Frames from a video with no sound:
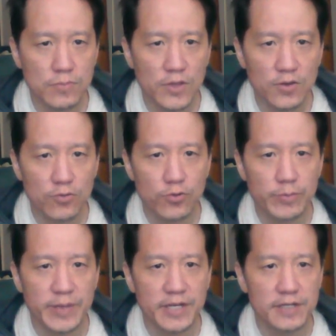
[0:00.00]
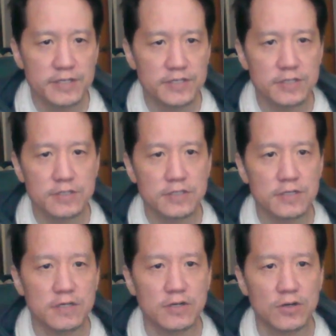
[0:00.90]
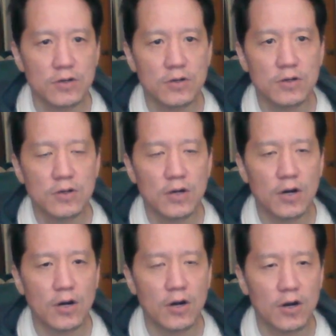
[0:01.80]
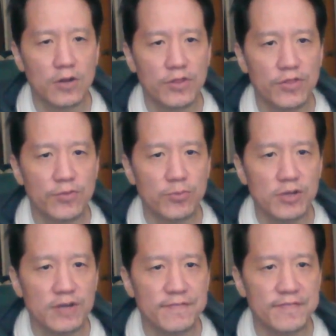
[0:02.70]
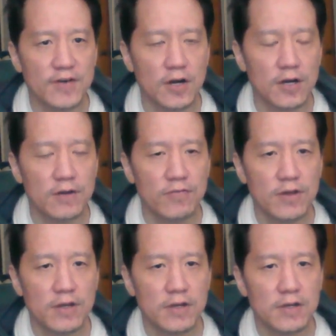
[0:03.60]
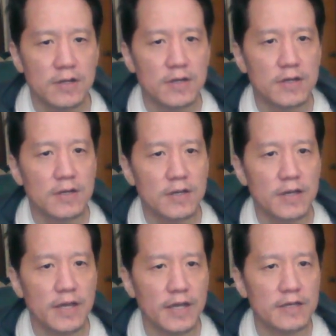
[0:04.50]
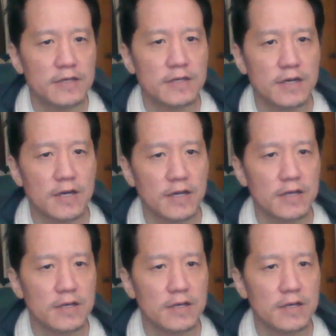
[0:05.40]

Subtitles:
The remaining digits here are 3, 5, 8, and 9.